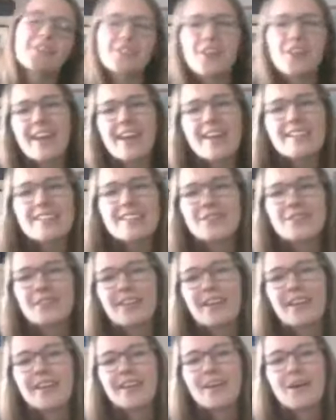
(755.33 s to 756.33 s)
Raise your hand if you're
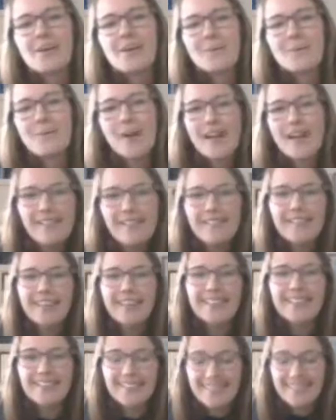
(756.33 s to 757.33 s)
like,
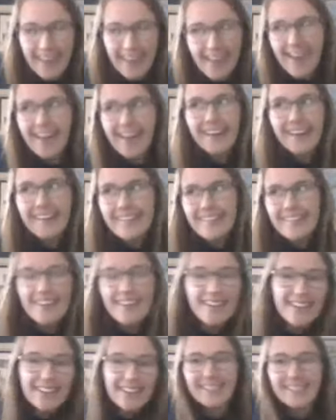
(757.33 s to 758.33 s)
well, yeah,
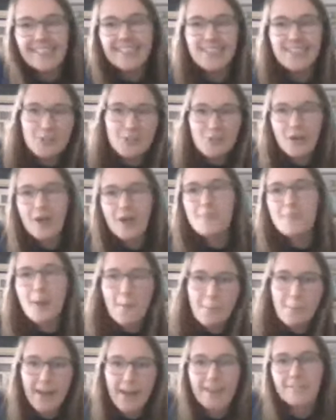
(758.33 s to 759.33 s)
like they just grab
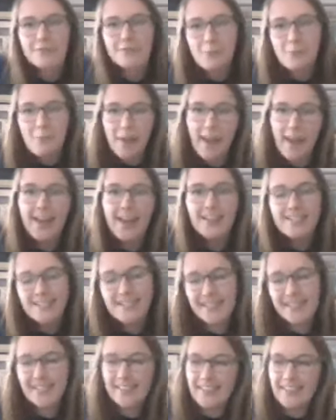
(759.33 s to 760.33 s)
that bathroom
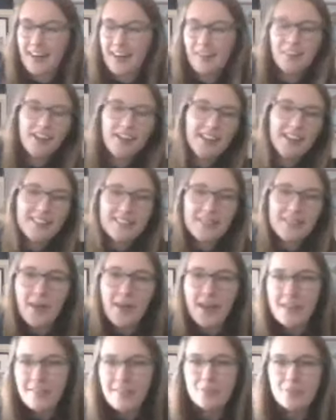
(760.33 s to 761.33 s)
pass and then carry on to the
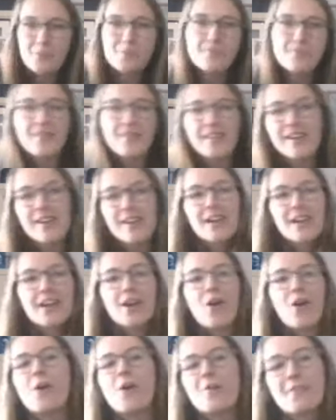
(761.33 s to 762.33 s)
bathroom.
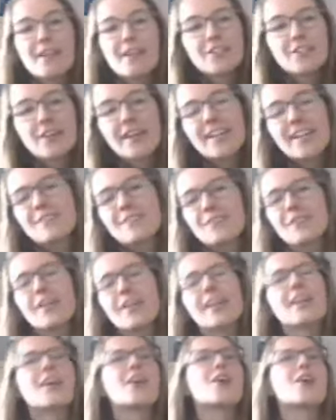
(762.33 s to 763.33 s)
Or raise your hand if you're
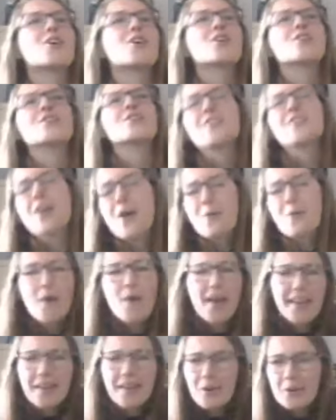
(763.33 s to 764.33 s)
like, no
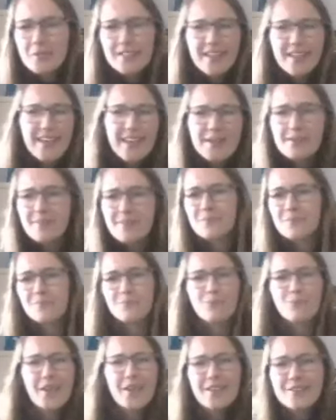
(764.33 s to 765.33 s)
way, Jose,
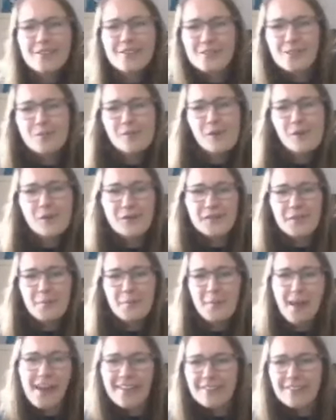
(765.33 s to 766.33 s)
whales don't go to the
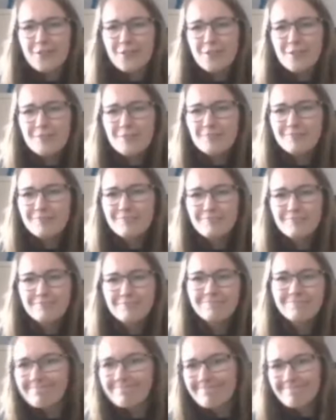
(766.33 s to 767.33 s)
bathroom.
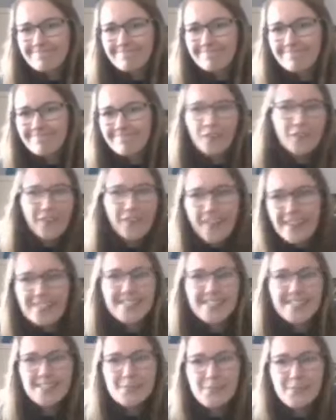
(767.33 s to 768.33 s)
You're
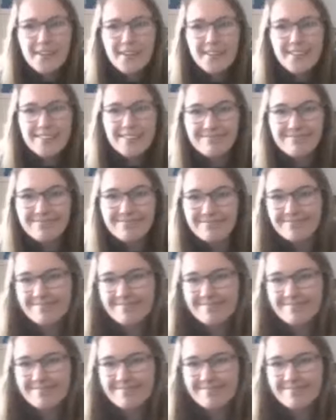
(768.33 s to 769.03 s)
crazy, Sabrina.